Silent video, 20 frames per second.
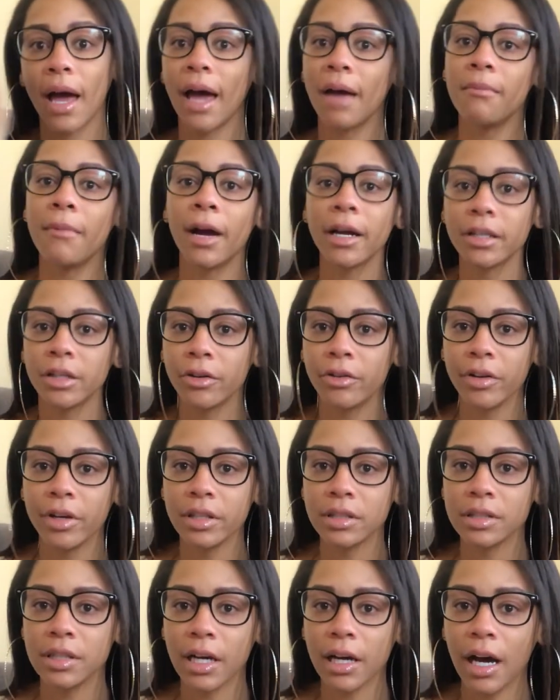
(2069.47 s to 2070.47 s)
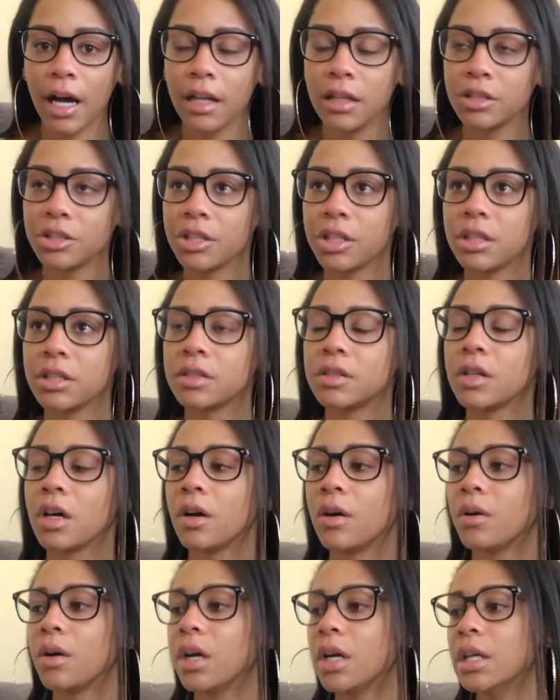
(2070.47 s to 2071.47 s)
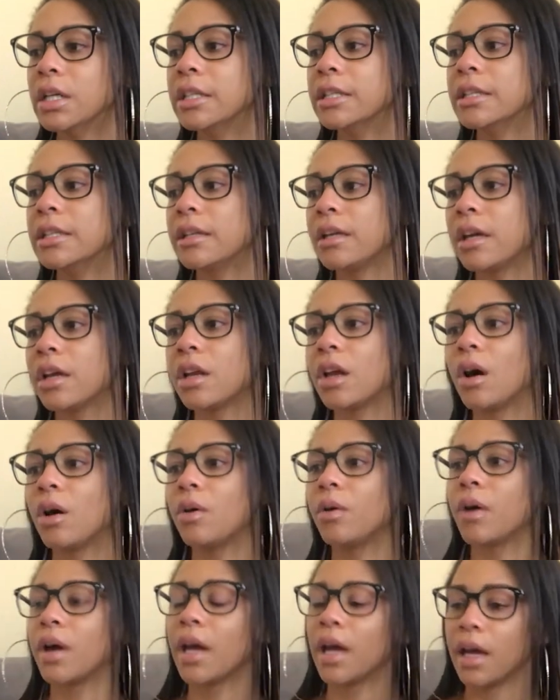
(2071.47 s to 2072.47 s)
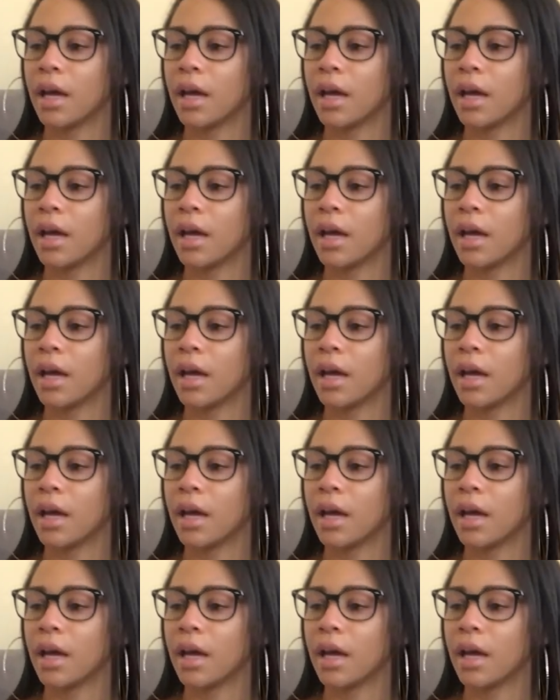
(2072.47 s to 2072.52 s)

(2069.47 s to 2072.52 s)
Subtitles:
I have my degree in psychology, so you know,